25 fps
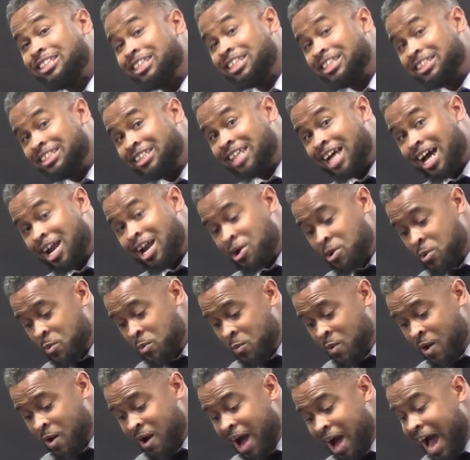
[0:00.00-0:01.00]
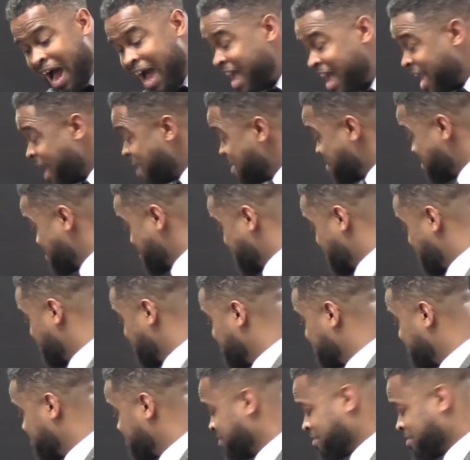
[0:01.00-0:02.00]
is that where I am,
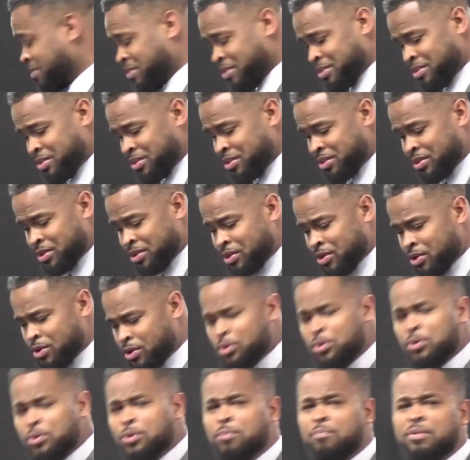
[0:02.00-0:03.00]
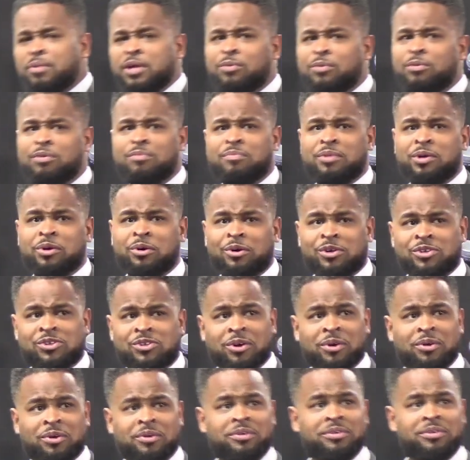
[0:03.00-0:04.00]
you will be with me also.
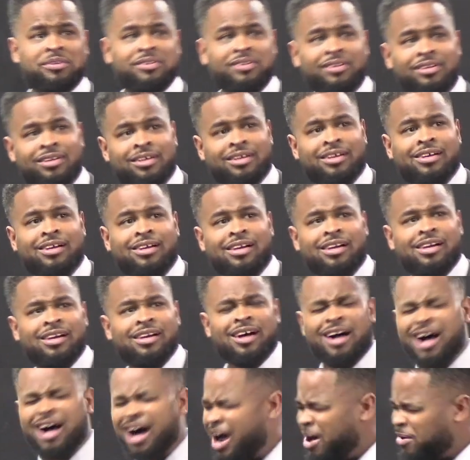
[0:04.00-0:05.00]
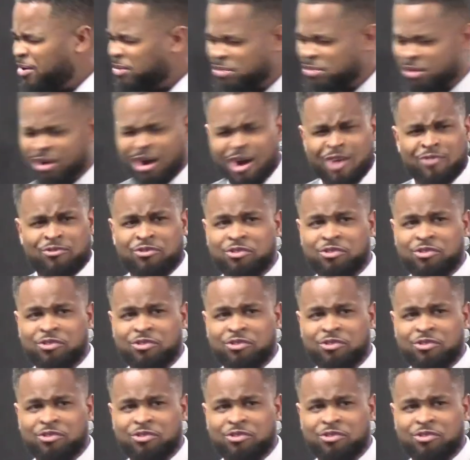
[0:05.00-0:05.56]
I'm going through